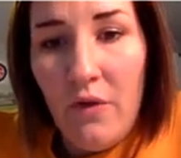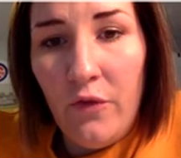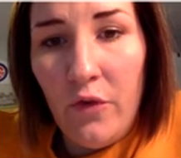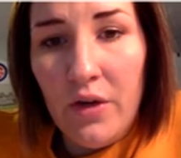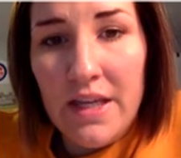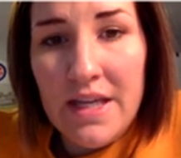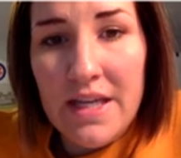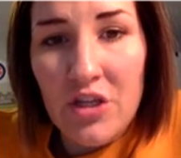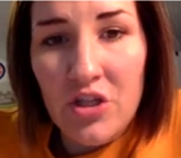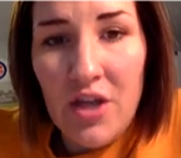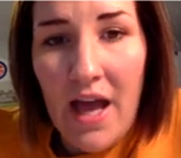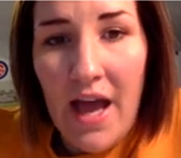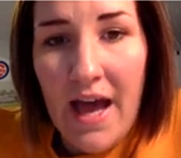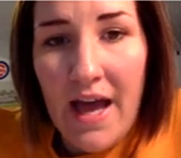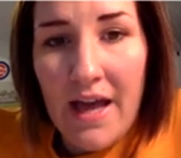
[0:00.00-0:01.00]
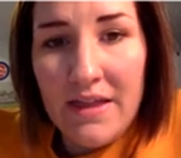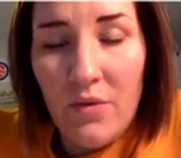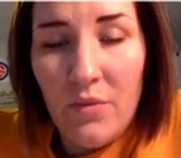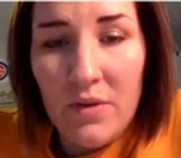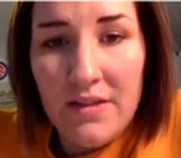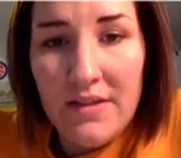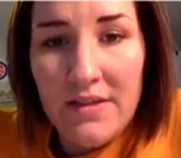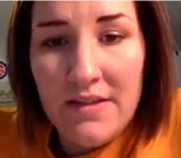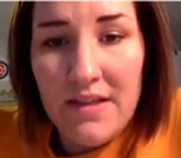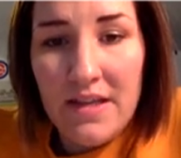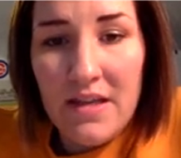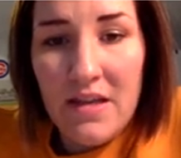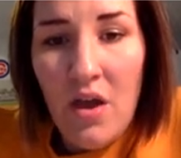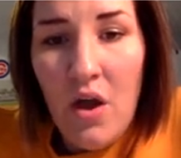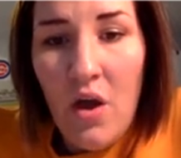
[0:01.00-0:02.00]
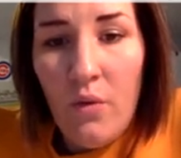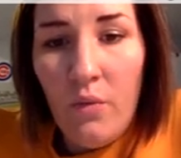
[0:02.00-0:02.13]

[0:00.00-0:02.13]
for each hat that we see,